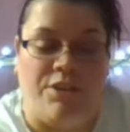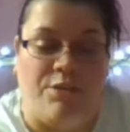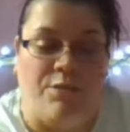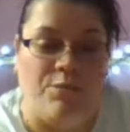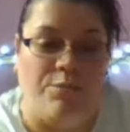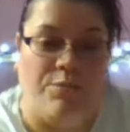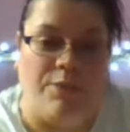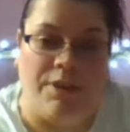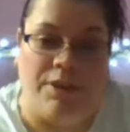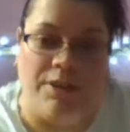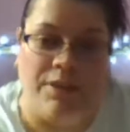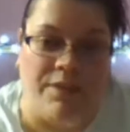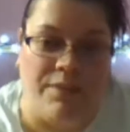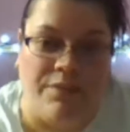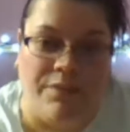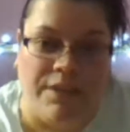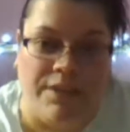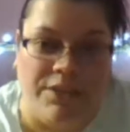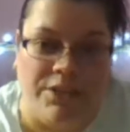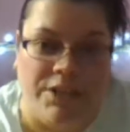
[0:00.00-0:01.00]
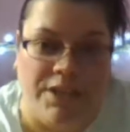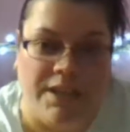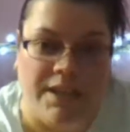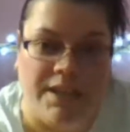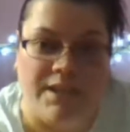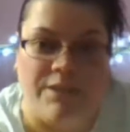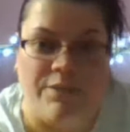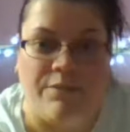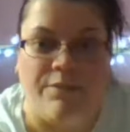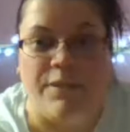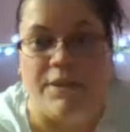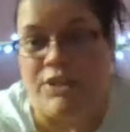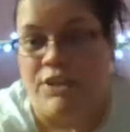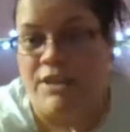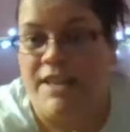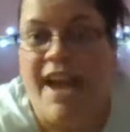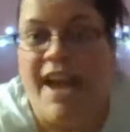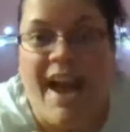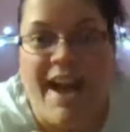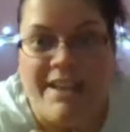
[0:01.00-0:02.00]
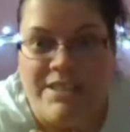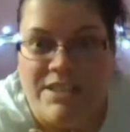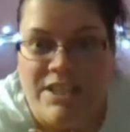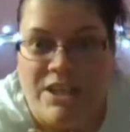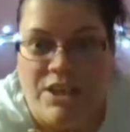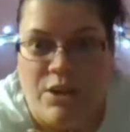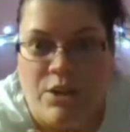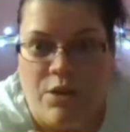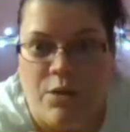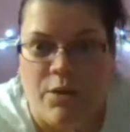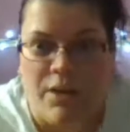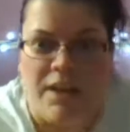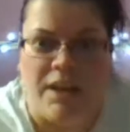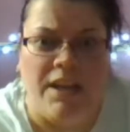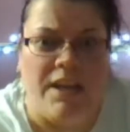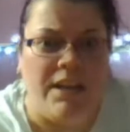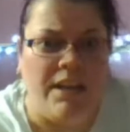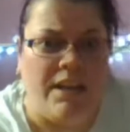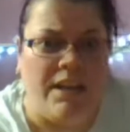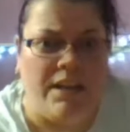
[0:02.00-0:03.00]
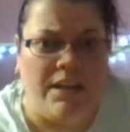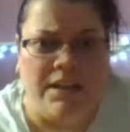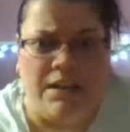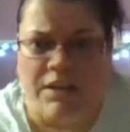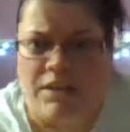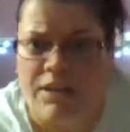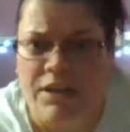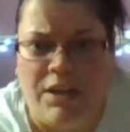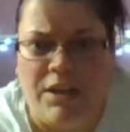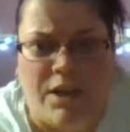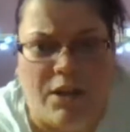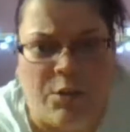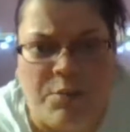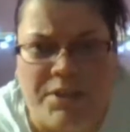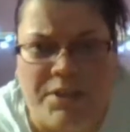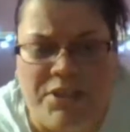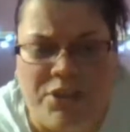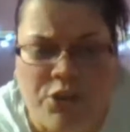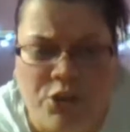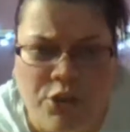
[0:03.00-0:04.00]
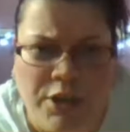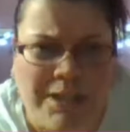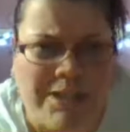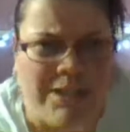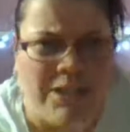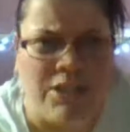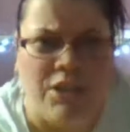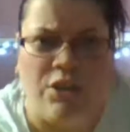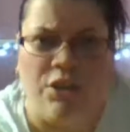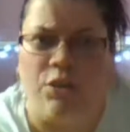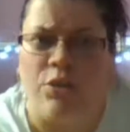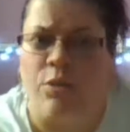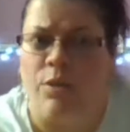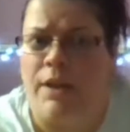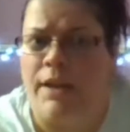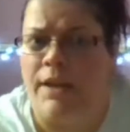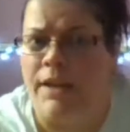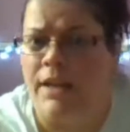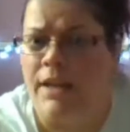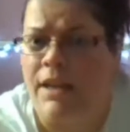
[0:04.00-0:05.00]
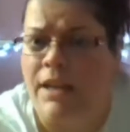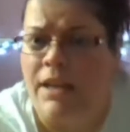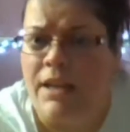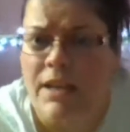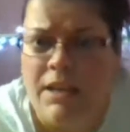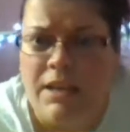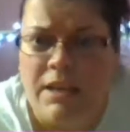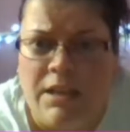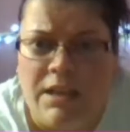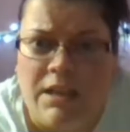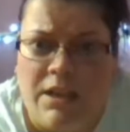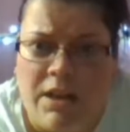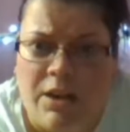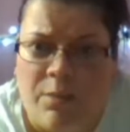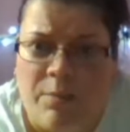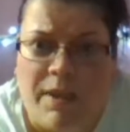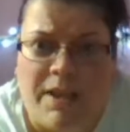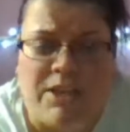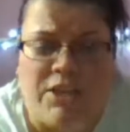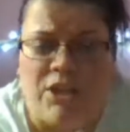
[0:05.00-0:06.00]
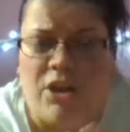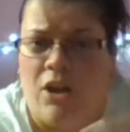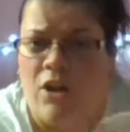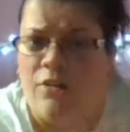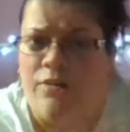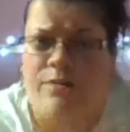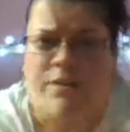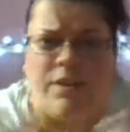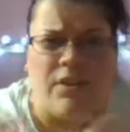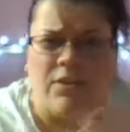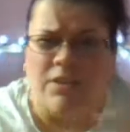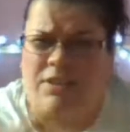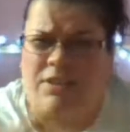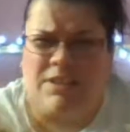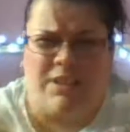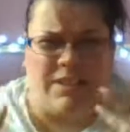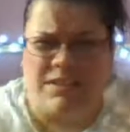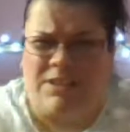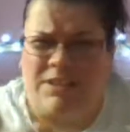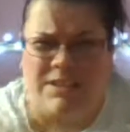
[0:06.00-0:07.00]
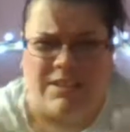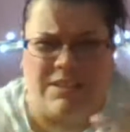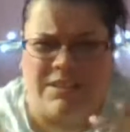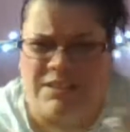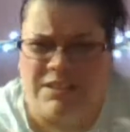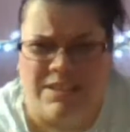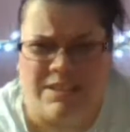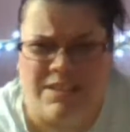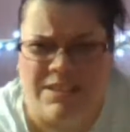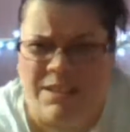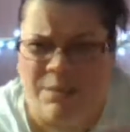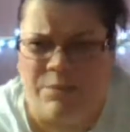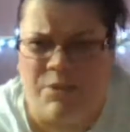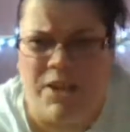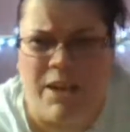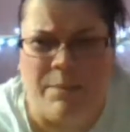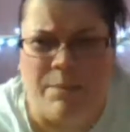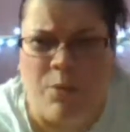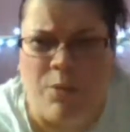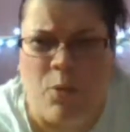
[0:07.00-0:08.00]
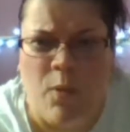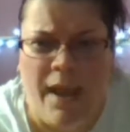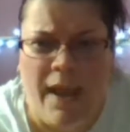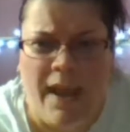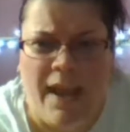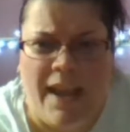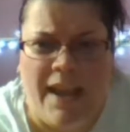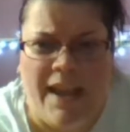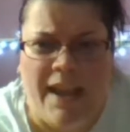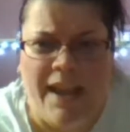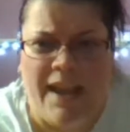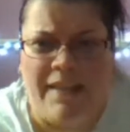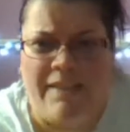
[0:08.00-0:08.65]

You reel the fish in, the fish attacks you and, you know, mistreats you and, you know, makes you all feel some type of way.